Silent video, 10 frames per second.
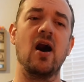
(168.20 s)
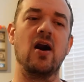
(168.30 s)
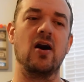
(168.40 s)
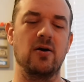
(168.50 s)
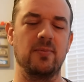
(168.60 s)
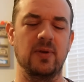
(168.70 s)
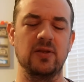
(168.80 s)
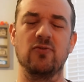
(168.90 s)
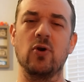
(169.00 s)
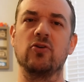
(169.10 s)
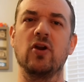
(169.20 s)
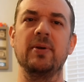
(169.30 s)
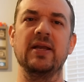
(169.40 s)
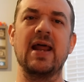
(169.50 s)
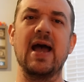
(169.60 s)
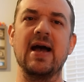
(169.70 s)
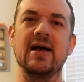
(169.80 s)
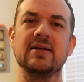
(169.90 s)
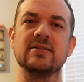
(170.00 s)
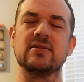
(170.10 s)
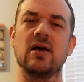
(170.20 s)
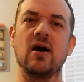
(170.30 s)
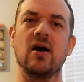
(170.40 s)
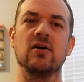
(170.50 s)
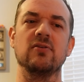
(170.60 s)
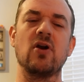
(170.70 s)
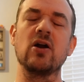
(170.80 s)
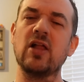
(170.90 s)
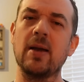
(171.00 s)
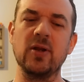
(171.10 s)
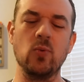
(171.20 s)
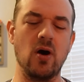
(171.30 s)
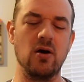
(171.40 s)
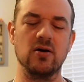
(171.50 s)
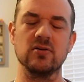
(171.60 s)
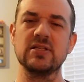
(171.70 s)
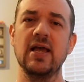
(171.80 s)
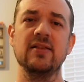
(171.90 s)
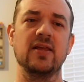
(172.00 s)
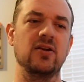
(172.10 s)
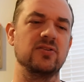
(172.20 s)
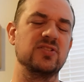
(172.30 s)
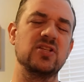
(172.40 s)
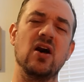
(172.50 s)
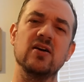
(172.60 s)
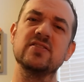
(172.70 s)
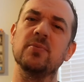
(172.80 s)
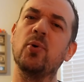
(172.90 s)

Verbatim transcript: Um, Royal Caribbean has uh, rock climbing walls. There's tons of